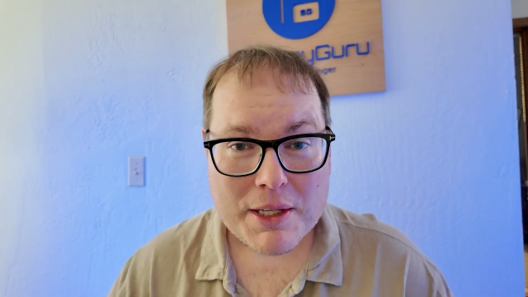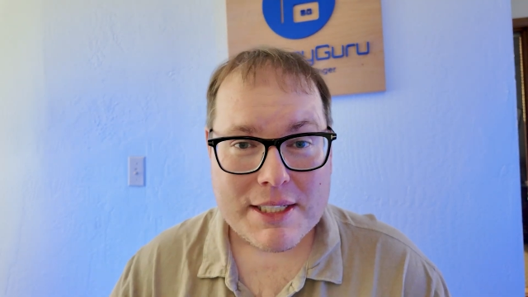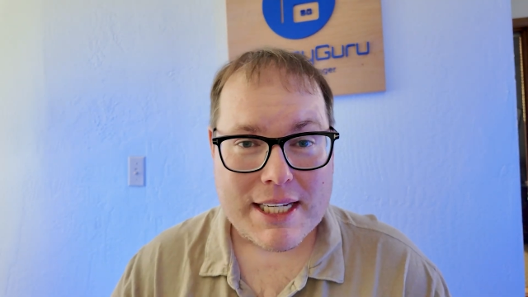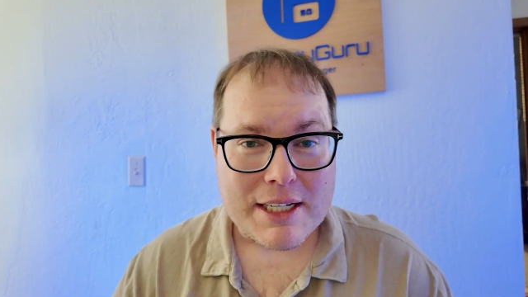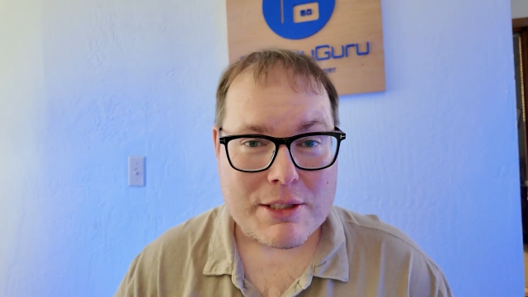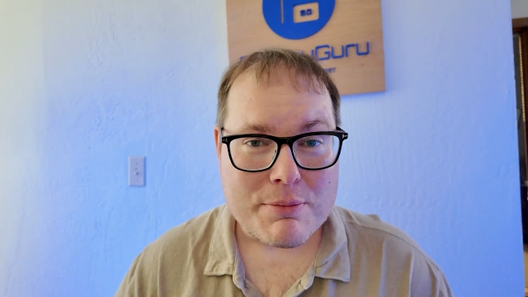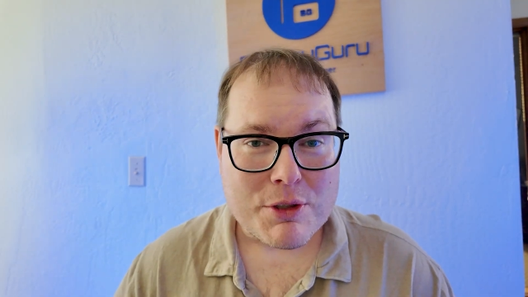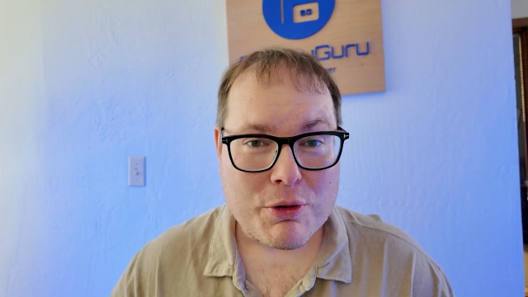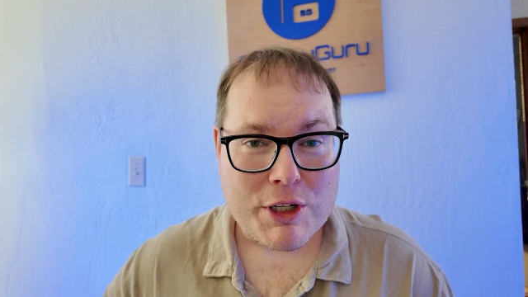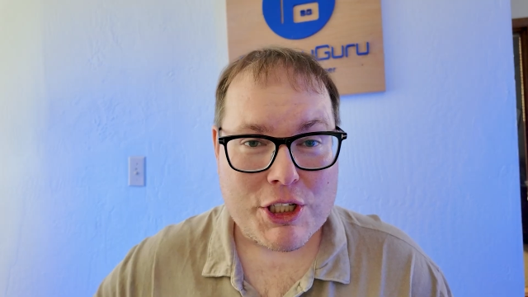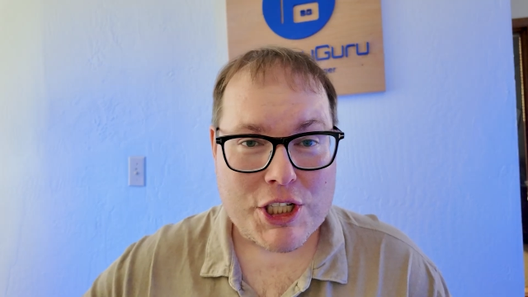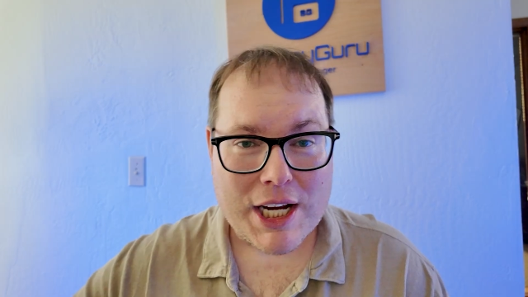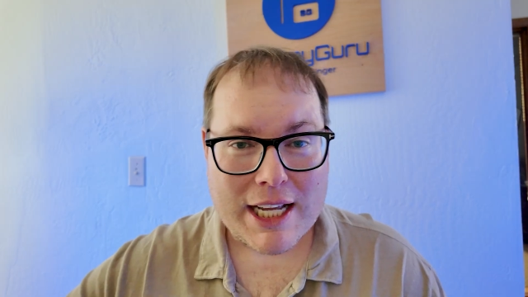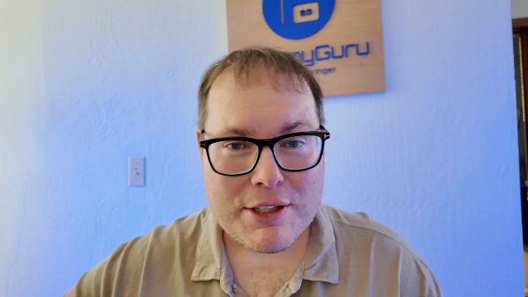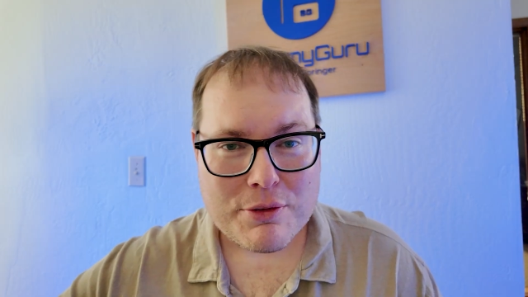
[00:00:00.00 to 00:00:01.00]
take some
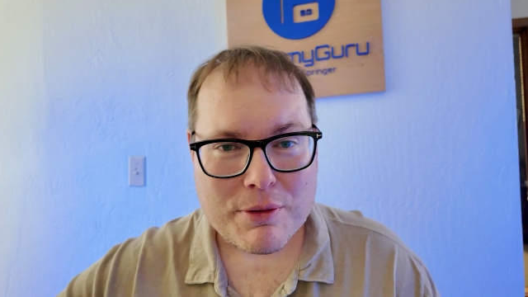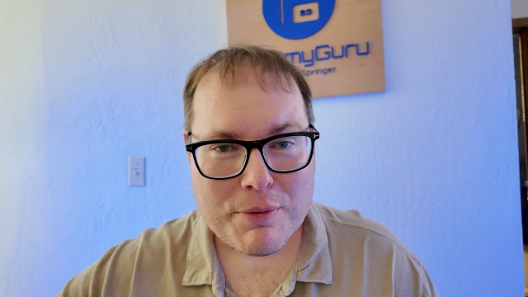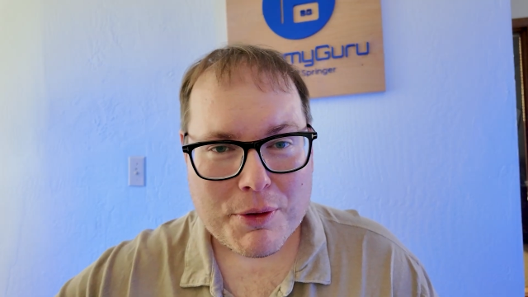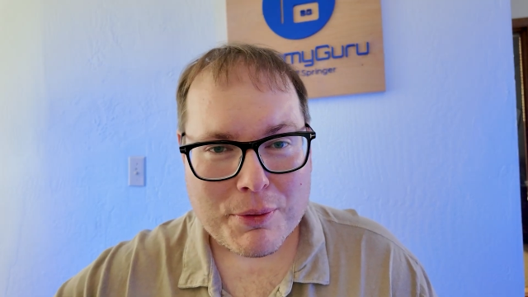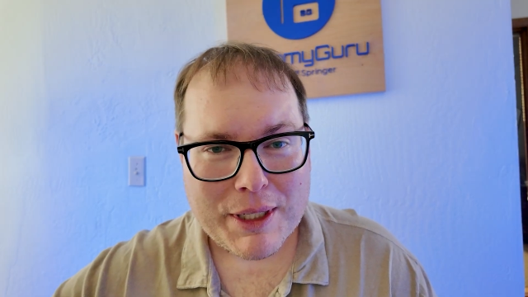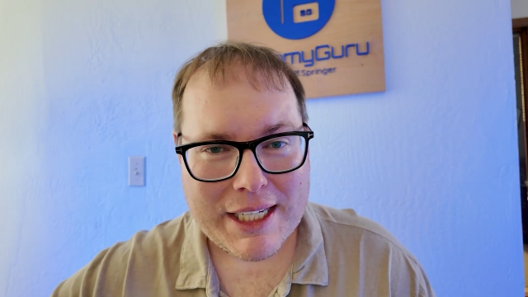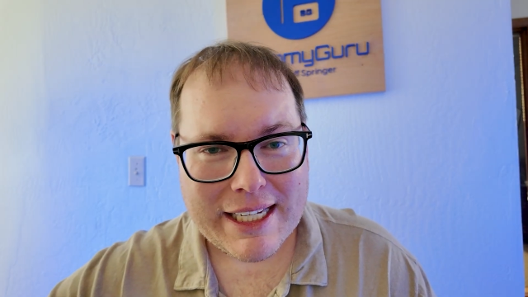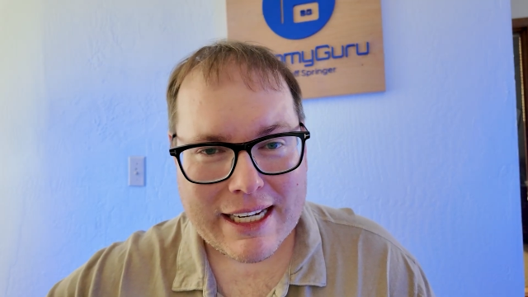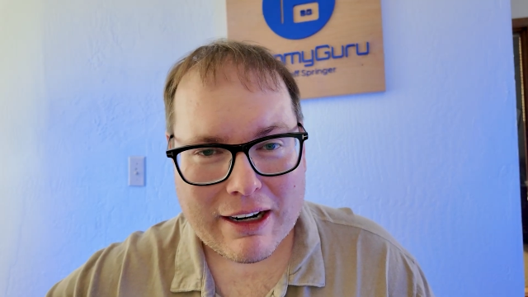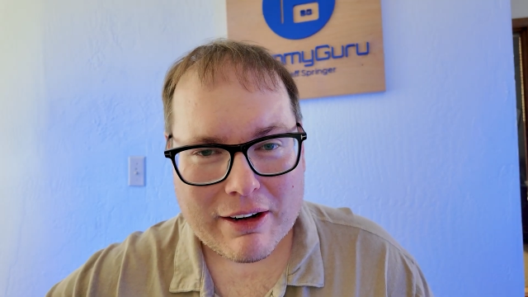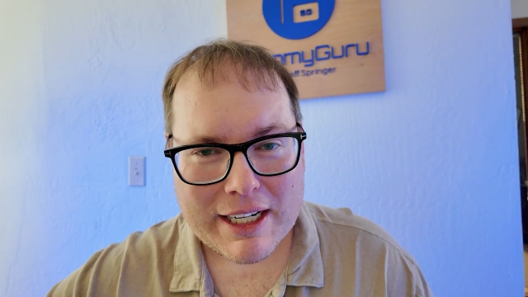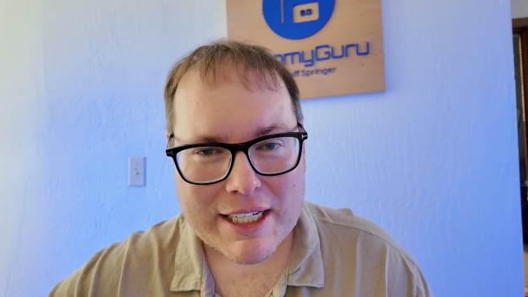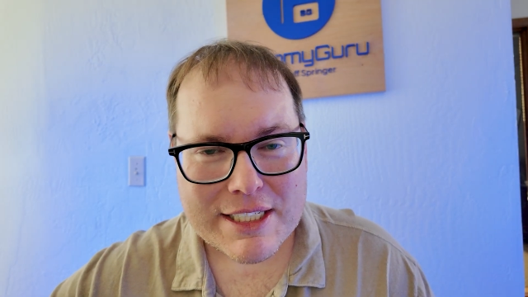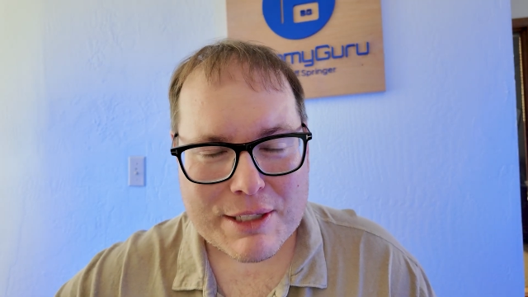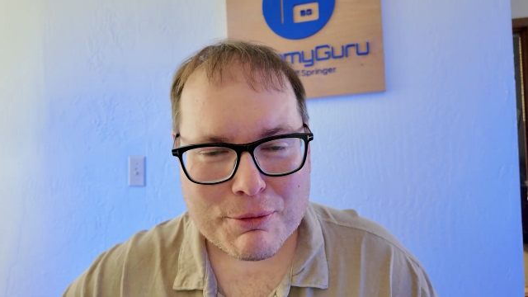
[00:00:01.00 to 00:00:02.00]
screenshots from three key
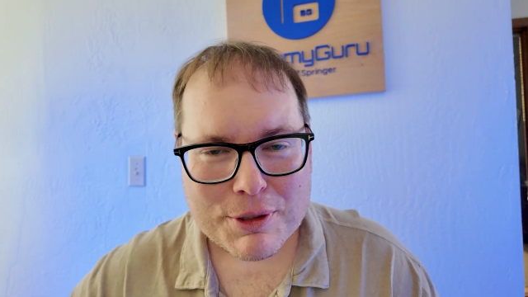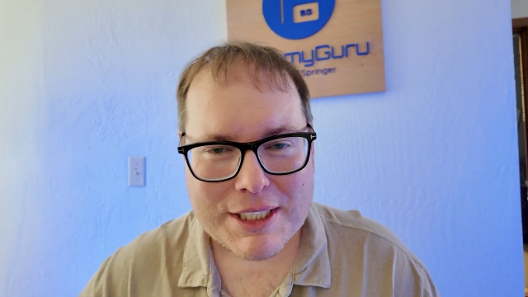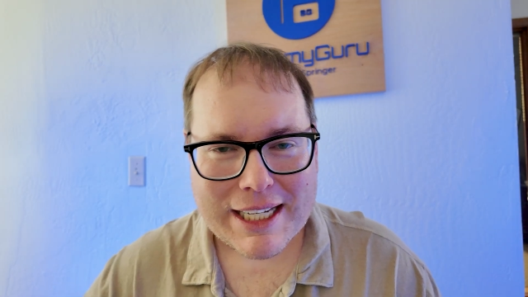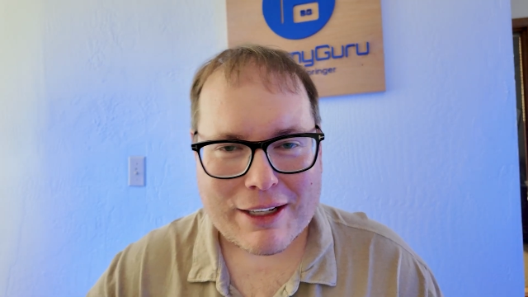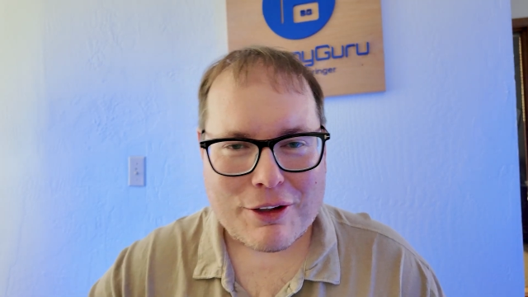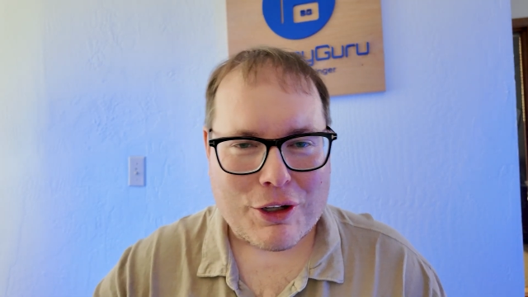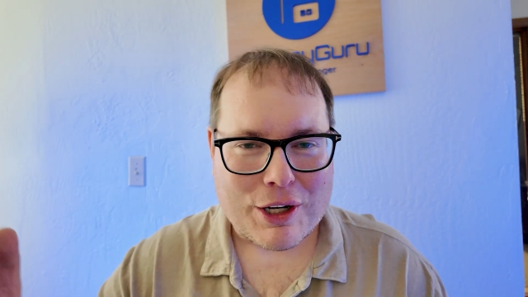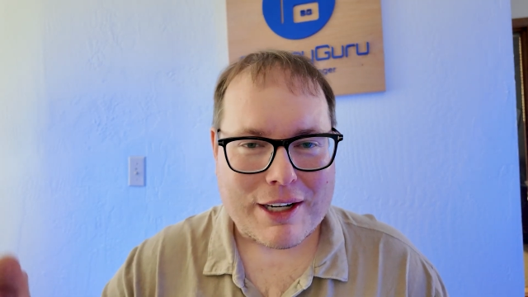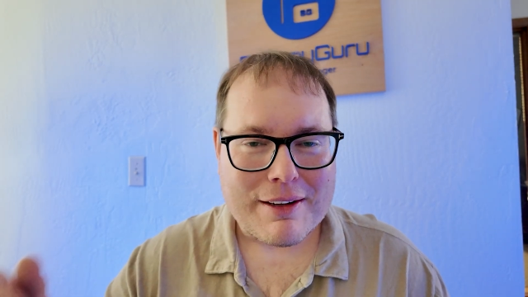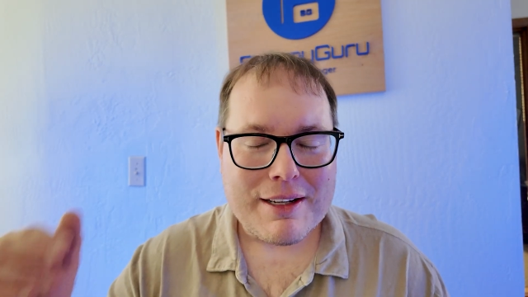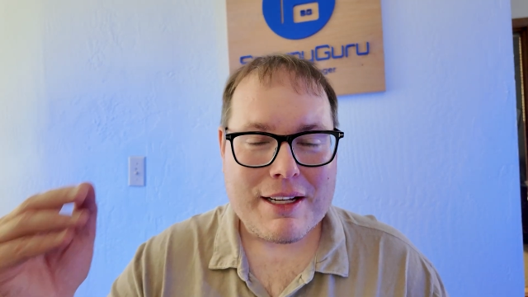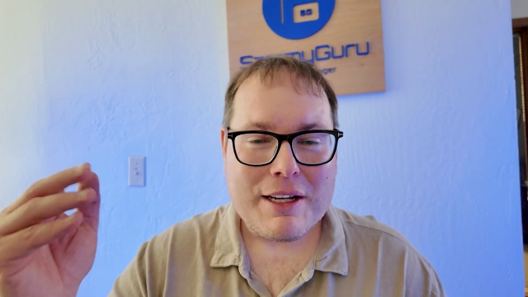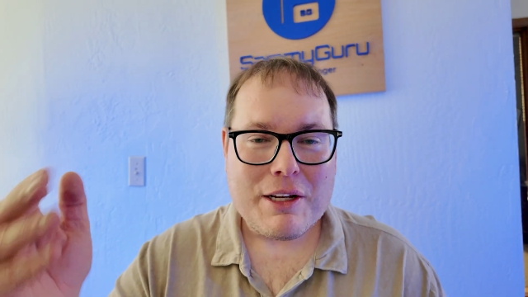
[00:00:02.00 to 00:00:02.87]
areas and we'll take a look.